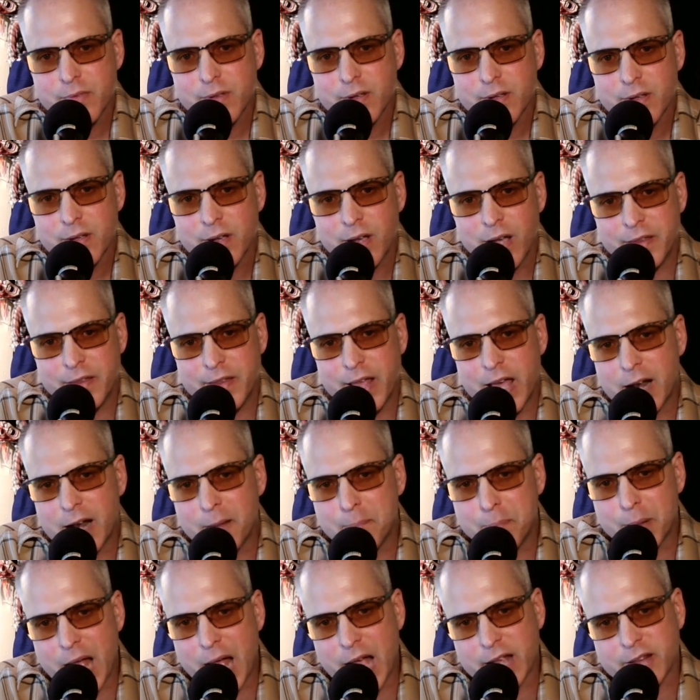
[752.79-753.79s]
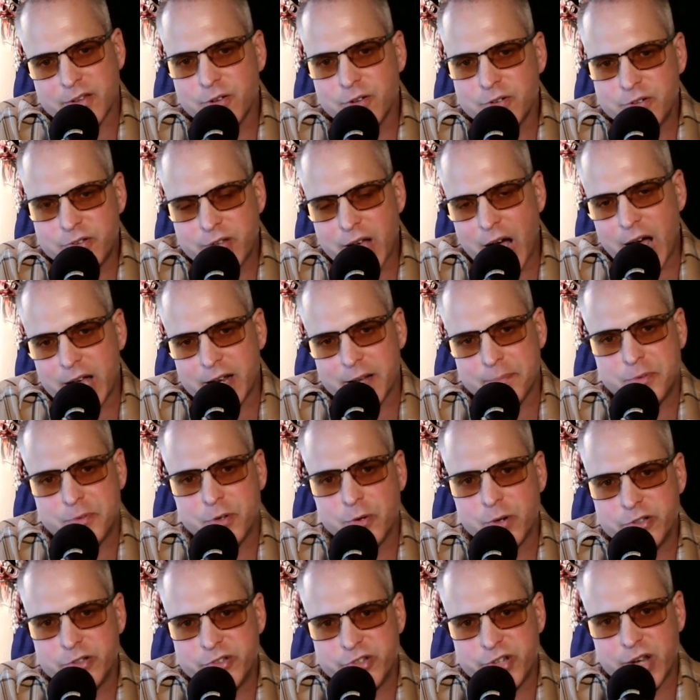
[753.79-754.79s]
and they had a black dude tied up to
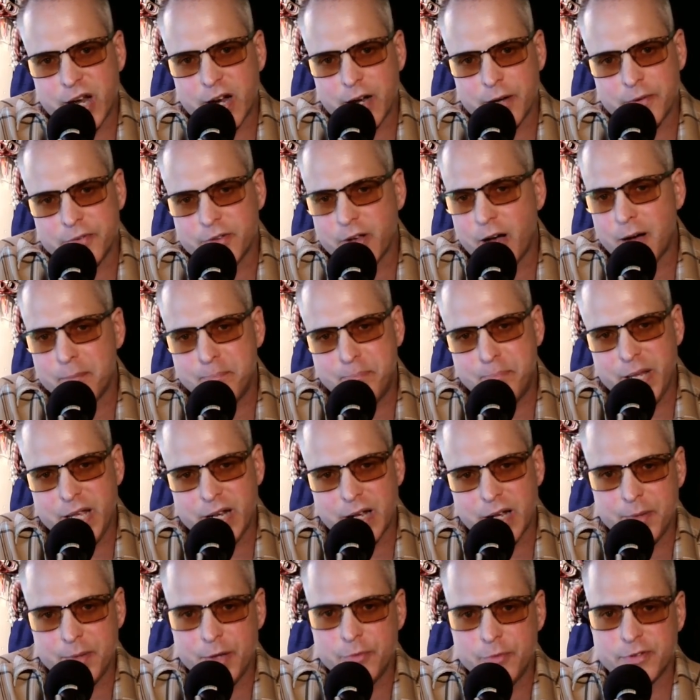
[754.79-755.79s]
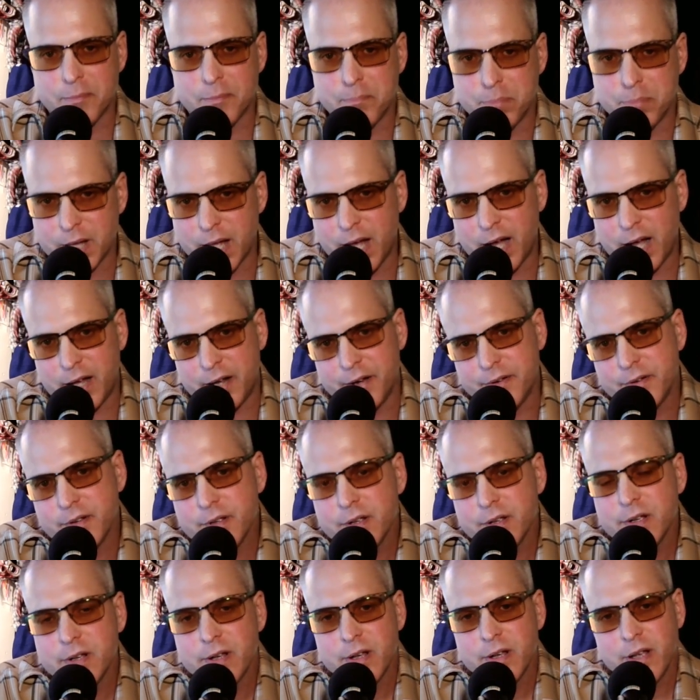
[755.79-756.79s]
a chair. He was all beat up. He was a blood.
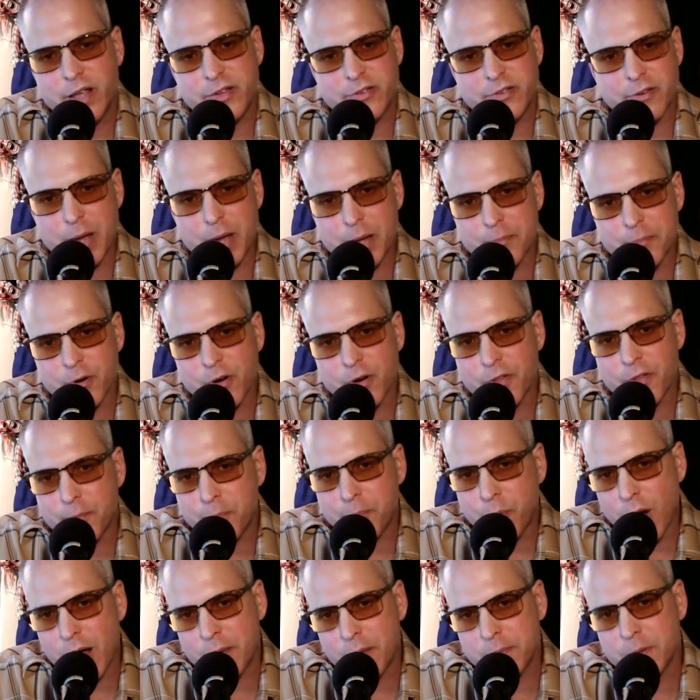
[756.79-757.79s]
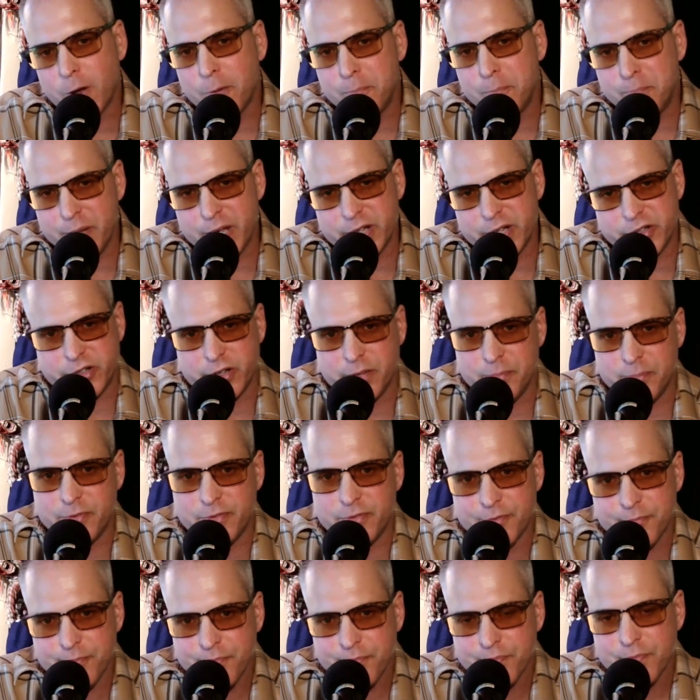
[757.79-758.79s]
He's a member of the Pueblo Bishops.
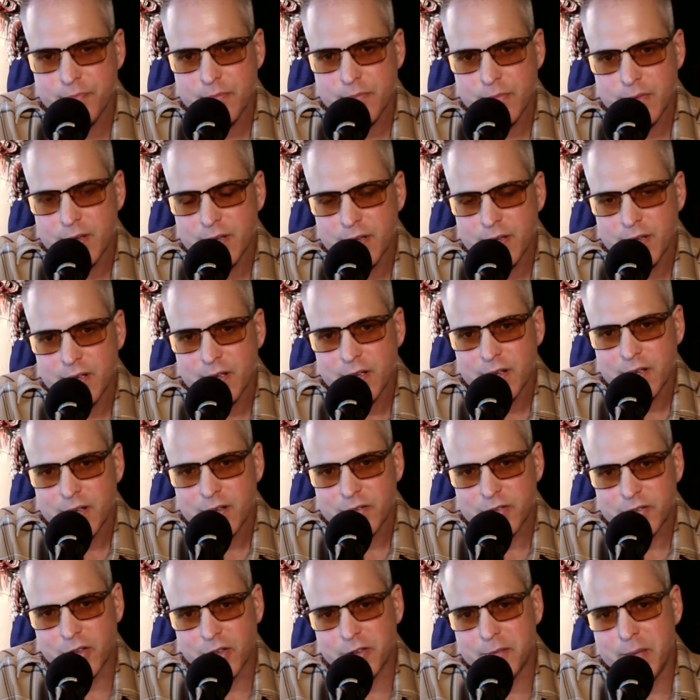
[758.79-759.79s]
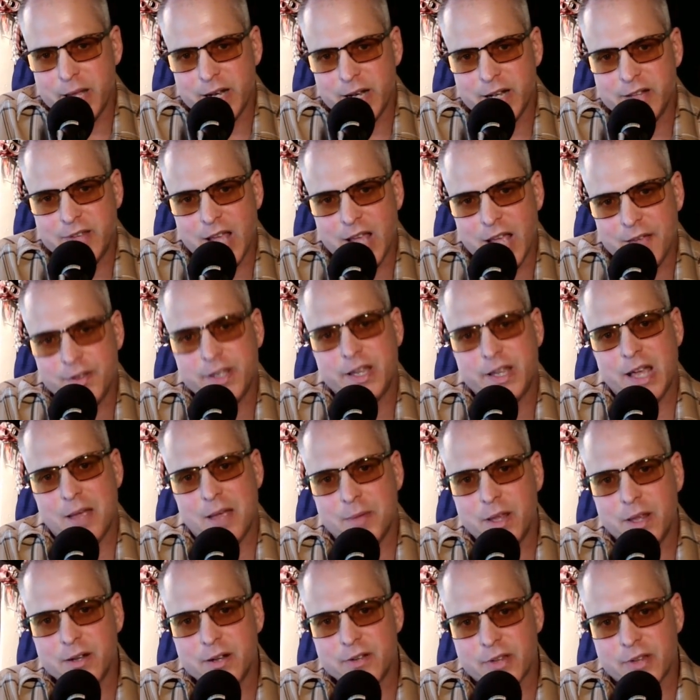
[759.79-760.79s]
So the minute David came
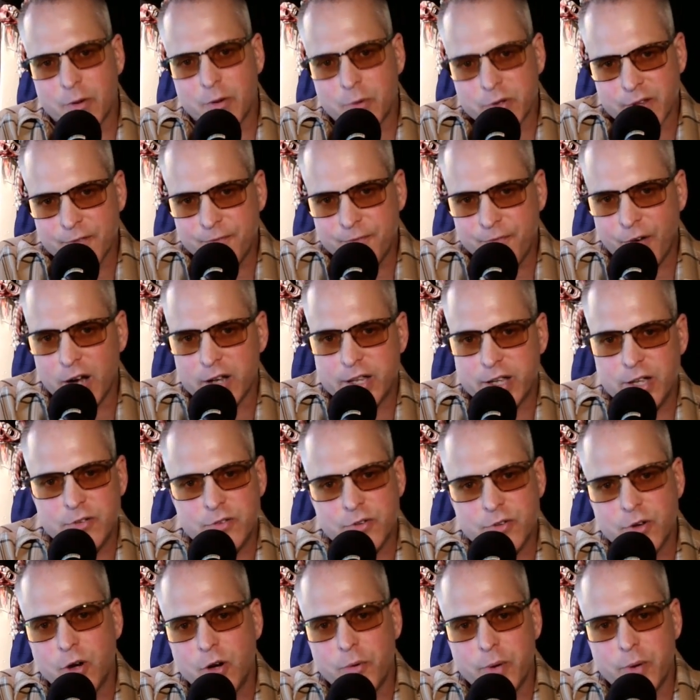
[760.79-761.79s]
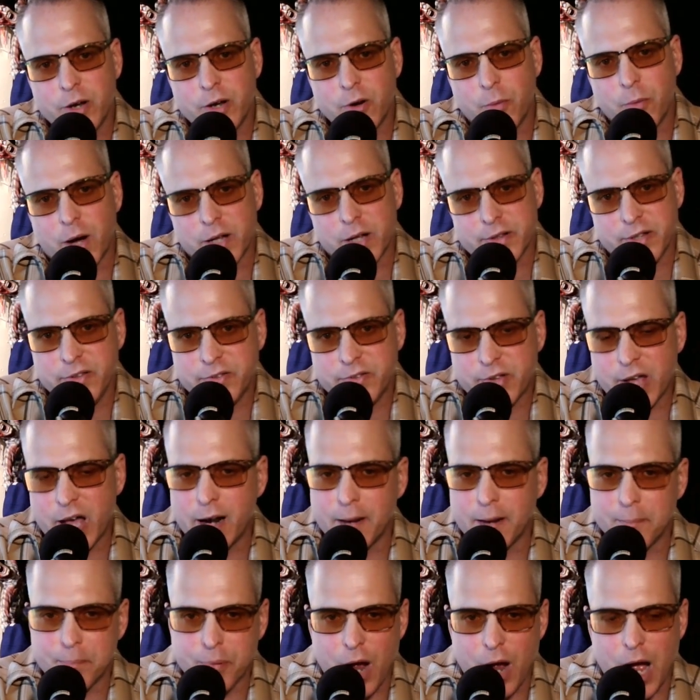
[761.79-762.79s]
in there, he's like, what the fuck are you doing? We don't want these kind
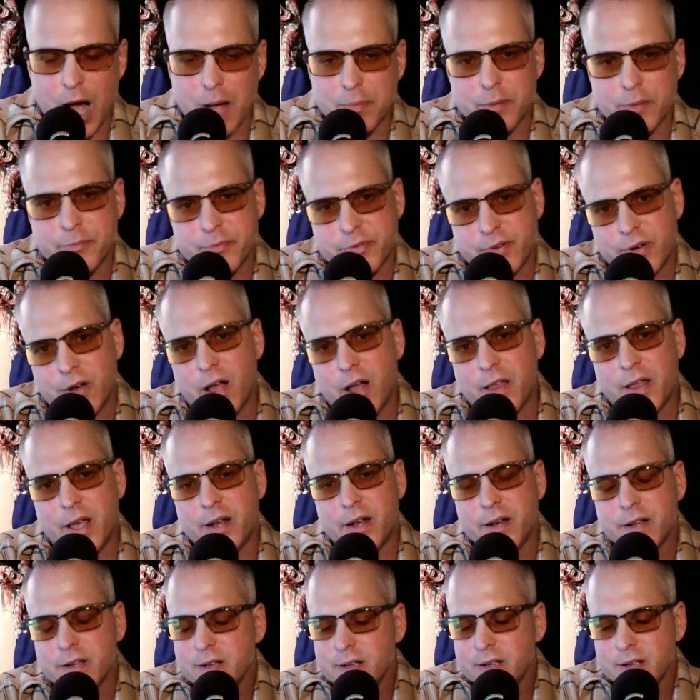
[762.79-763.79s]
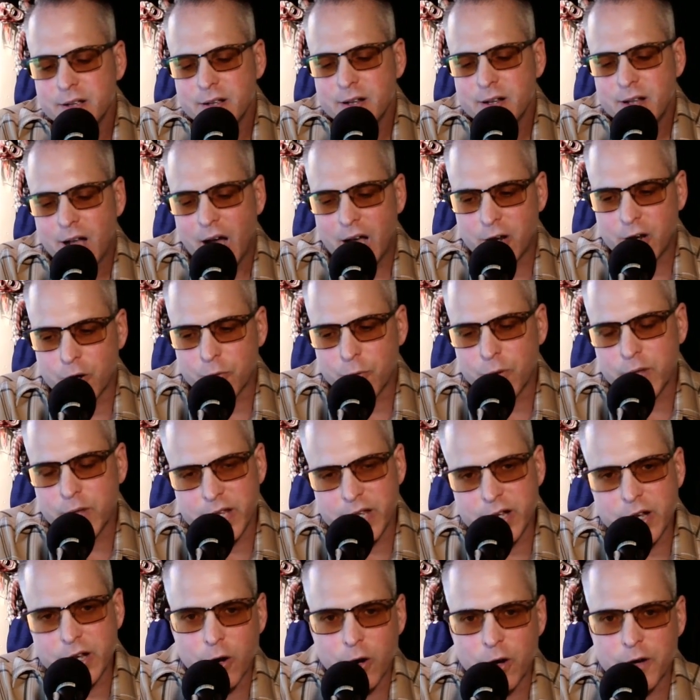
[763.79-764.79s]
of problems and all that. I don't really
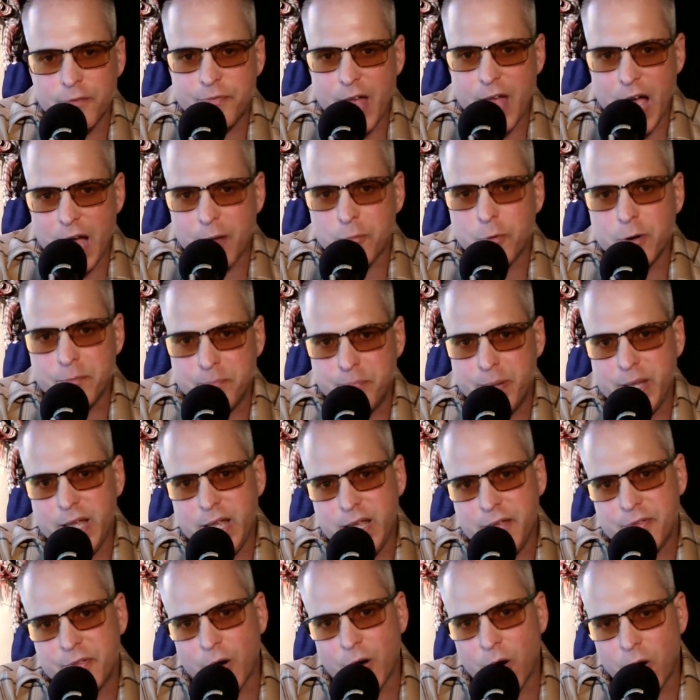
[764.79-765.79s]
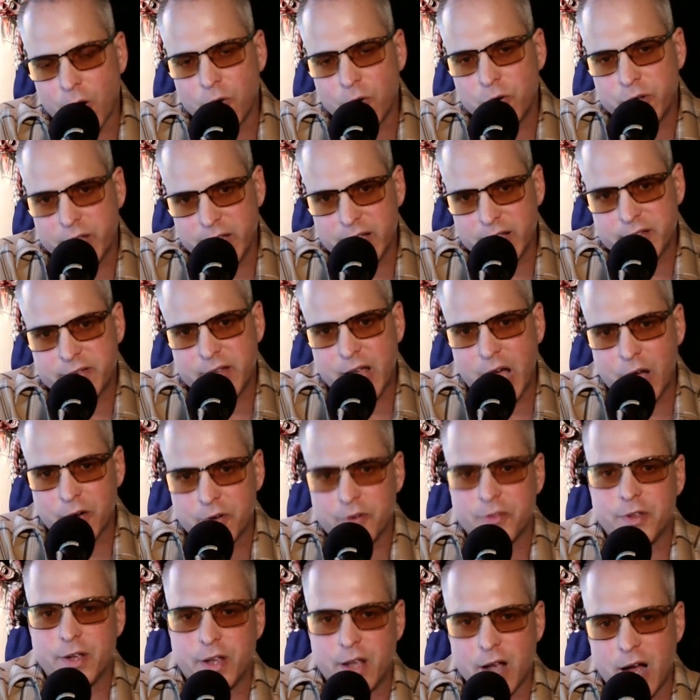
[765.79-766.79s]
know if that would be the whole get down or
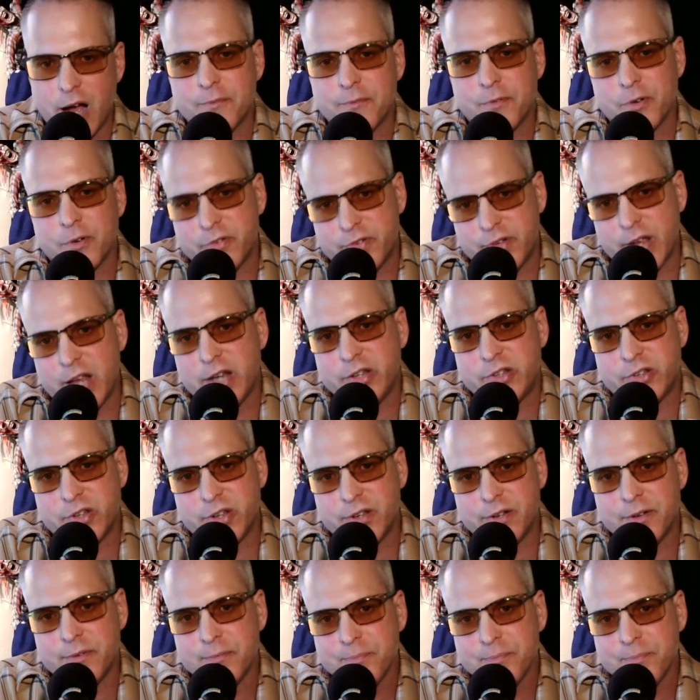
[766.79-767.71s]
the conversation.